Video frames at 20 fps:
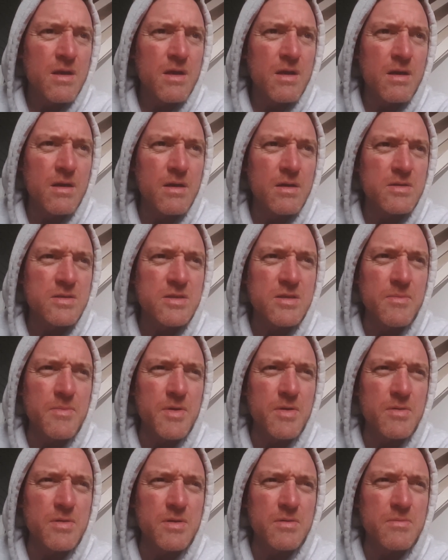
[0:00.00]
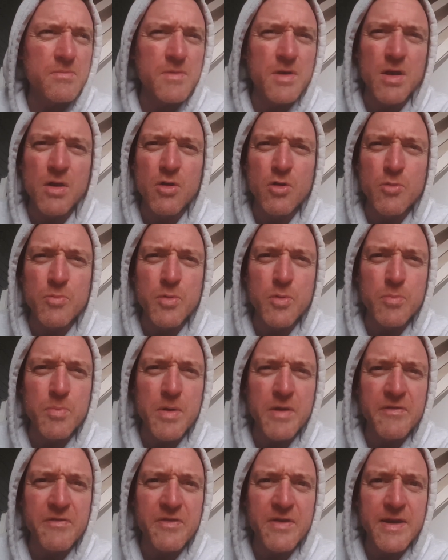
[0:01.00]
a somewhat global
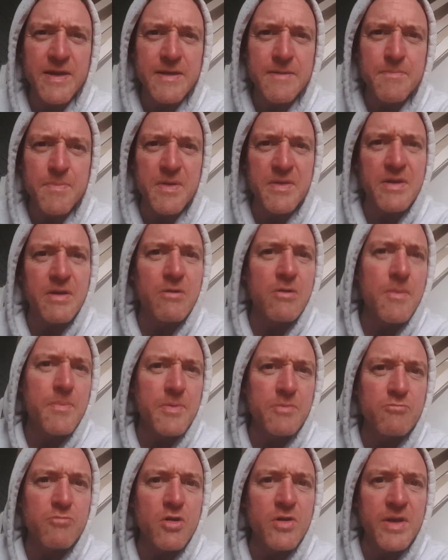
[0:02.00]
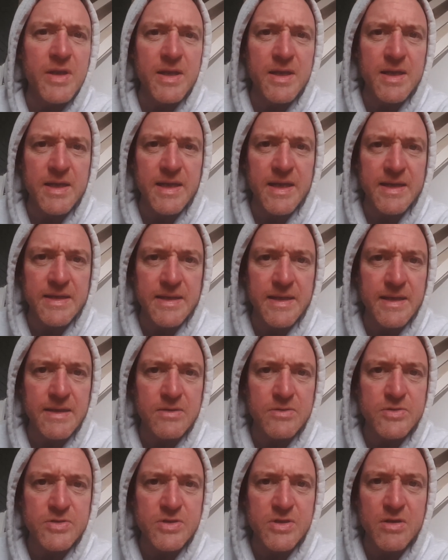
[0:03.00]
buffet, but they're up and running again
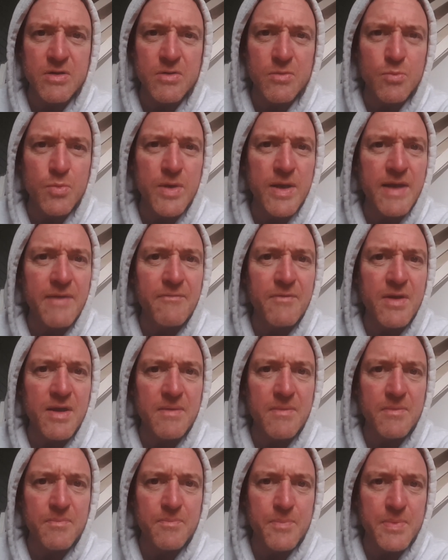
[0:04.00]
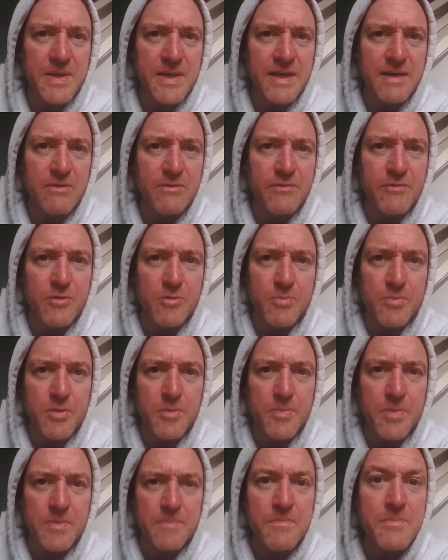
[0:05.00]
now. So, and we haven't been out for a
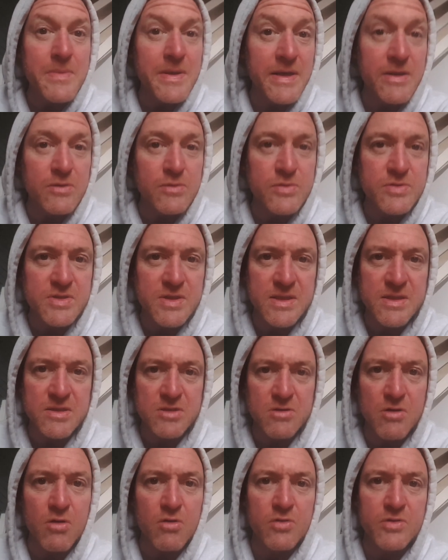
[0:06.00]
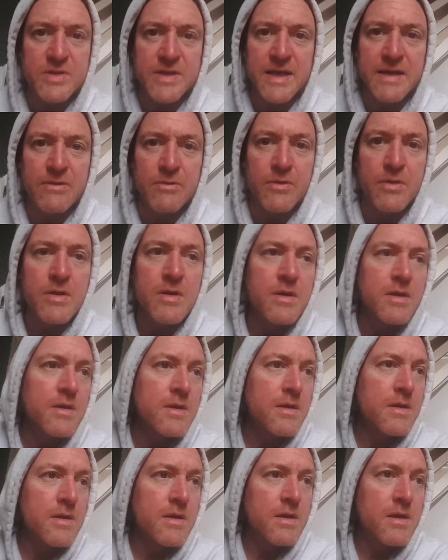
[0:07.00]
proper meal since lockdown.
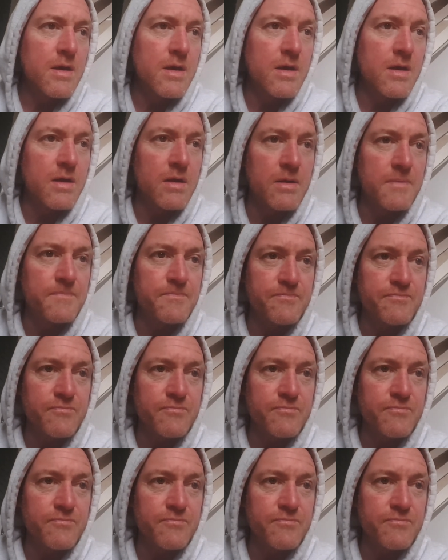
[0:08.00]
I